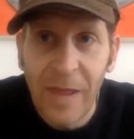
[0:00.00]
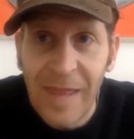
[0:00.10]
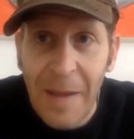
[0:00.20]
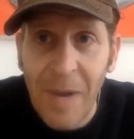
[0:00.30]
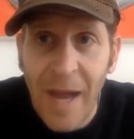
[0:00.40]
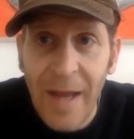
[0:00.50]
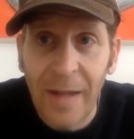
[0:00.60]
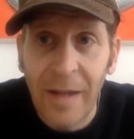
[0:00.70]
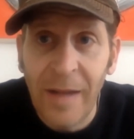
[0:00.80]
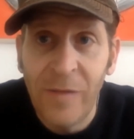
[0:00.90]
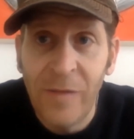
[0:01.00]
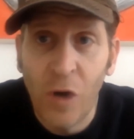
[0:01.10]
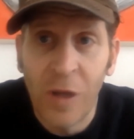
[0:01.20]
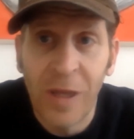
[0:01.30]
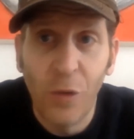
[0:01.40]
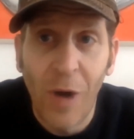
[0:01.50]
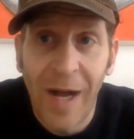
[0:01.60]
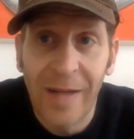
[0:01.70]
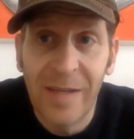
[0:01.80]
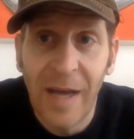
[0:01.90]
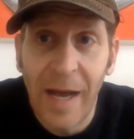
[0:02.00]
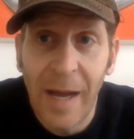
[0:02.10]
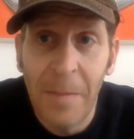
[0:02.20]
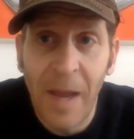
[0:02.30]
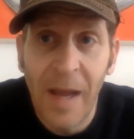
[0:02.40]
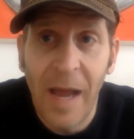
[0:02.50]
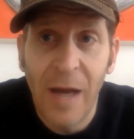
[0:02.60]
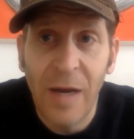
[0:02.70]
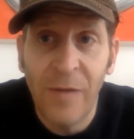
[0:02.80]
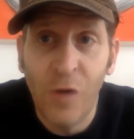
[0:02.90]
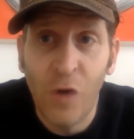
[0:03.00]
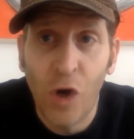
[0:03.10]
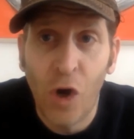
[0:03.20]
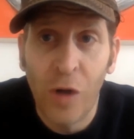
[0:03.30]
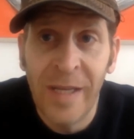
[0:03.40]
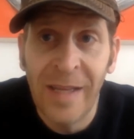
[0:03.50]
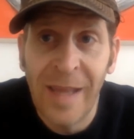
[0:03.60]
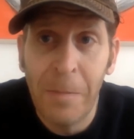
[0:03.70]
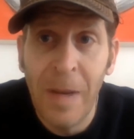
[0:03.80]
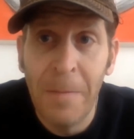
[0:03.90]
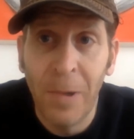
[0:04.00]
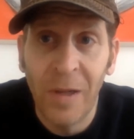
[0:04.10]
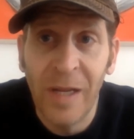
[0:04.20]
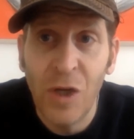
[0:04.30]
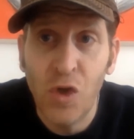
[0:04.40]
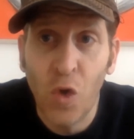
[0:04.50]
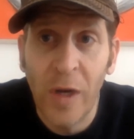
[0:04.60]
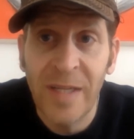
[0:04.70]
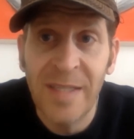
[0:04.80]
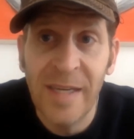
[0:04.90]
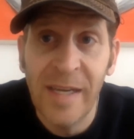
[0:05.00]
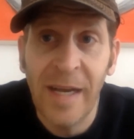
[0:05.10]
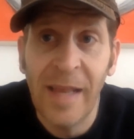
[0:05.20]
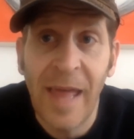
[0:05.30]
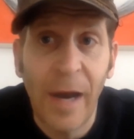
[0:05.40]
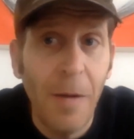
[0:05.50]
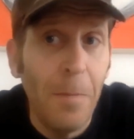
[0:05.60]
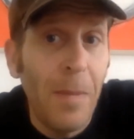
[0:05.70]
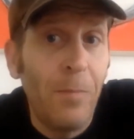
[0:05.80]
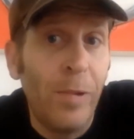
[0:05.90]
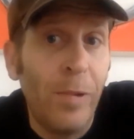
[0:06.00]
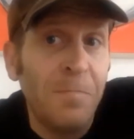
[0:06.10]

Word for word: thumbnail, if you've got the right, um, and if you've got content that people enjoy seeing and they don't press